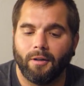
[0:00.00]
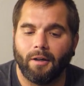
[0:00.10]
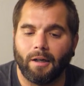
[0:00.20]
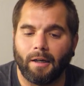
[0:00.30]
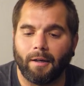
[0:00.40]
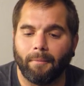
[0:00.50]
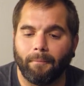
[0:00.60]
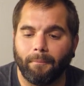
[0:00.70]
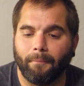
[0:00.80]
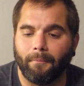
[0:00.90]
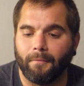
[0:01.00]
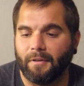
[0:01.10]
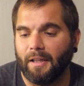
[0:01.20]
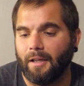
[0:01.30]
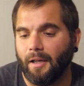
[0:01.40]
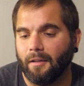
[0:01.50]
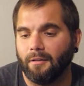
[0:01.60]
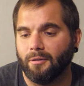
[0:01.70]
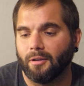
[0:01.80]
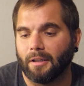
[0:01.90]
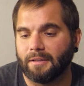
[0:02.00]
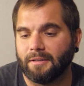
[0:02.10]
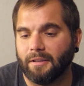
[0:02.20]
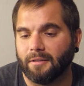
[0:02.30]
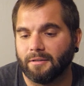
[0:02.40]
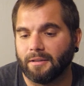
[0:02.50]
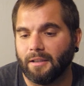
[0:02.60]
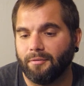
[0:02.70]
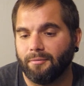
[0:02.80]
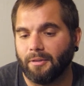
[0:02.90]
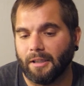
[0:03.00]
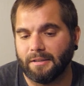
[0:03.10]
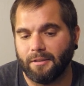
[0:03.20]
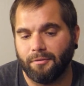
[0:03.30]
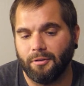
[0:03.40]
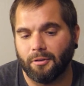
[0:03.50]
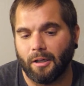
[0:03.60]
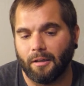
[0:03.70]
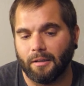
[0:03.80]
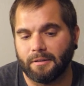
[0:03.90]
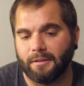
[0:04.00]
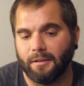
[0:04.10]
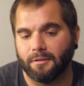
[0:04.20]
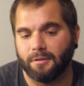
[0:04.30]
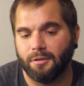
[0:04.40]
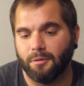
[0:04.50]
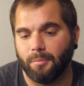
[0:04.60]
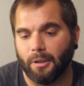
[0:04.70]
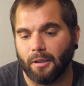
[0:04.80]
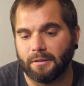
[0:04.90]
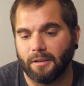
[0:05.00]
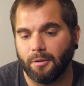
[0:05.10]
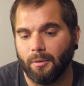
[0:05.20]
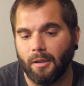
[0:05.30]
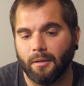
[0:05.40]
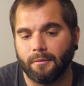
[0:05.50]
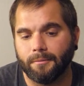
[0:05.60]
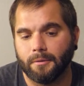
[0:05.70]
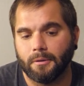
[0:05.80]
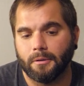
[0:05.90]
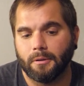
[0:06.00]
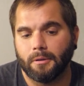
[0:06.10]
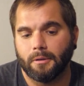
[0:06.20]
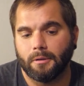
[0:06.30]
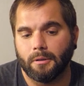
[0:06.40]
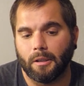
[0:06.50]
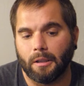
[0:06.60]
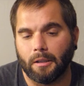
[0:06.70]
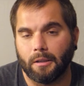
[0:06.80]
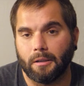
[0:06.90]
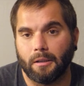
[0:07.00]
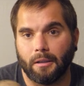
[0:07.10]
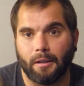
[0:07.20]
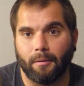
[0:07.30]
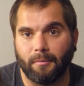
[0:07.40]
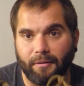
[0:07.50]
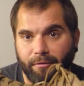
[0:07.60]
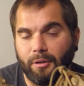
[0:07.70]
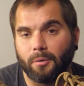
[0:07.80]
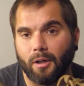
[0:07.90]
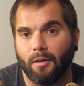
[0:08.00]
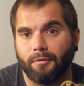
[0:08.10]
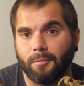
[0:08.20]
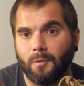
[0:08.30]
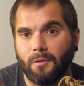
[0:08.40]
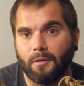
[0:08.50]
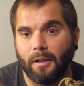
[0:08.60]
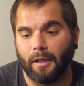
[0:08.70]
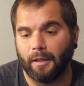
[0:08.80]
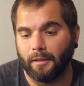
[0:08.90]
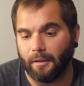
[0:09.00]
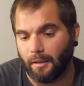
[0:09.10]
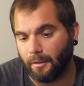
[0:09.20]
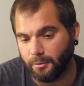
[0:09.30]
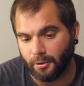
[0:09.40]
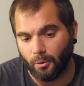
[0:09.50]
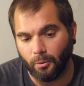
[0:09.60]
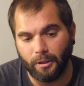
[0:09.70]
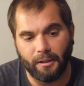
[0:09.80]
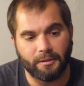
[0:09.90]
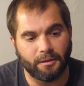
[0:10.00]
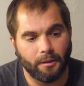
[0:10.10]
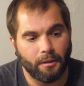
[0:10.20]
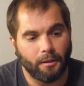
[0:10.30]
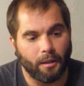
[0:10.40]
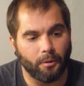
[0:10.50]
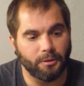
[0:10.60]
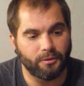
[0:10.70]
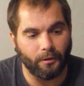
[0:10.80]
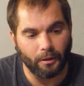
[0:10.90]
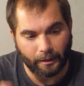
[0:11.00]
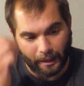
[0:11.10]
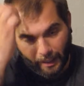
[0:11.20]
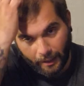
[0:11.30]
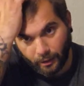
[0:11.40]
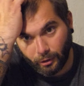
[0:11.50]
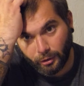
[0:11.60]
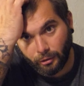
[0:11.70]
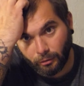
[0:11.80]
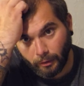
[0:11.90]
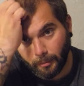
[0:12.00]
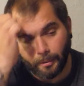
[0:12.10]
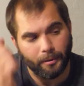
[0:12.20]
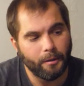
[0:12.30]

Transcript: Um, and they kind of do look like sneakers and they, I guess they feel kind of like sneakers too. But I'll tell you what, uh, my feet were comfortable and I was always, I always felt like I had a good grip